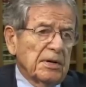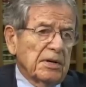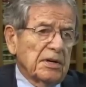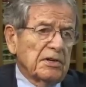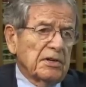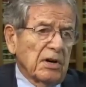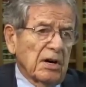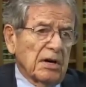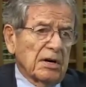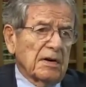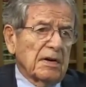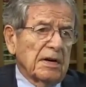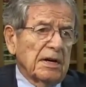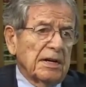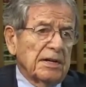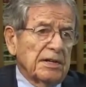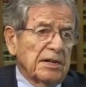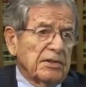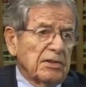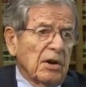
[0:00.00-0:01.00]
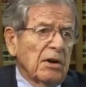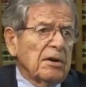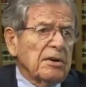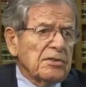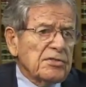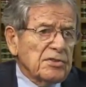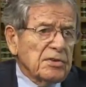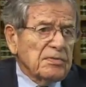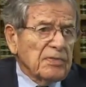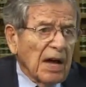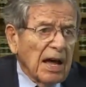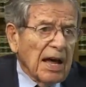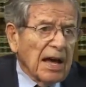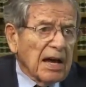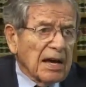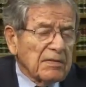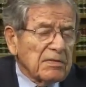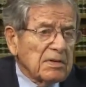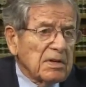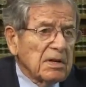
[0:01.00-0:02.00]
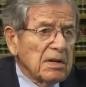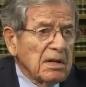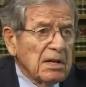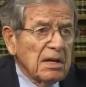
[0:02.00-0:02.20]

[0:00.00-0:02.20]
and a daughter, and the daughter survived.